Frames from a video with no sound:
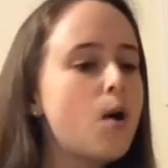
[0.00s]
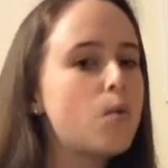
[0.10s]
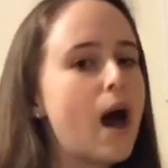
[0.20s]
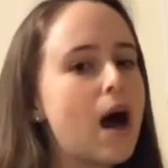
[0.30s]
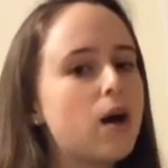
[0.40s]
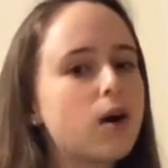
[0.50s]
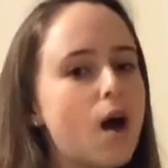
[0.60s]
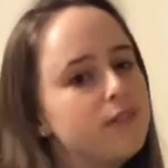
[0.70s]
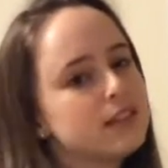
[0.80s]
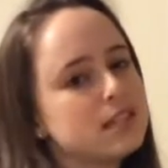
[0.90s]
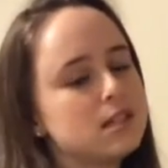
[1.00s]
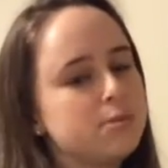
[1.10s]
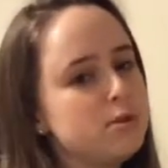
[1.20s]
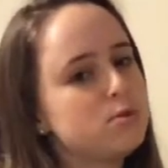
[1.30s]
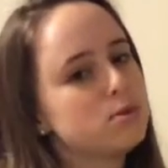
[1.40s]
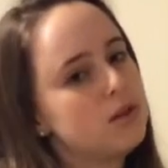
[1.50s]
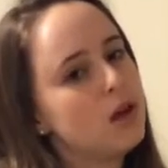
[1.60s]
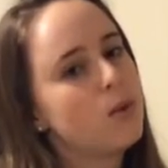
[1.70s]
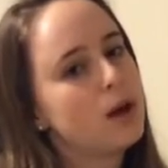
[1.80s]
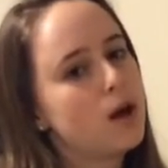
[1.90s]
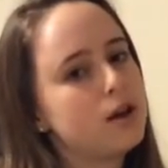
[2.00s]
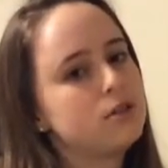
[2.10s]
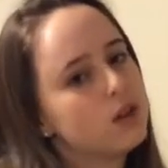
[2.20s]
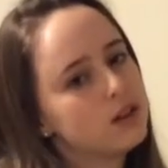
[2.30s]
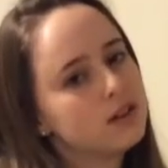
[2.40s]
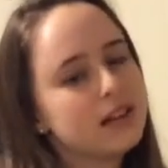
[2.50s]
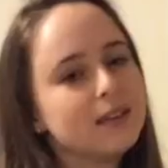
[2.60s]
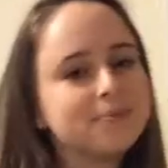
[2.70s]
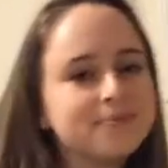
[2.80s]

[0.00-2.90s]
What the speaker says: while conflicts and disputes are still going on internally.